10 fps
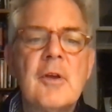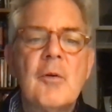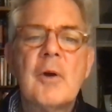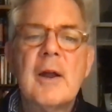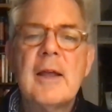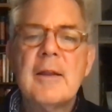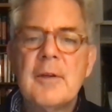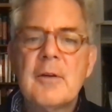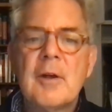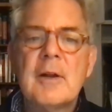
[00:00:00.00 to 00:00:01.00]
where I headed the
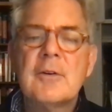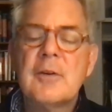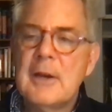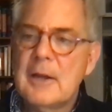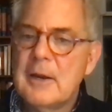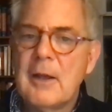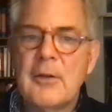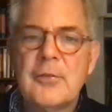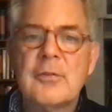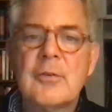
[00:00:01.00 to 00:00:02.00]
credit trading
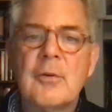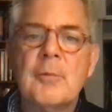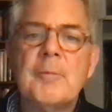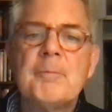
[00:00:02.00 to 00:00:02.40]
analysis group.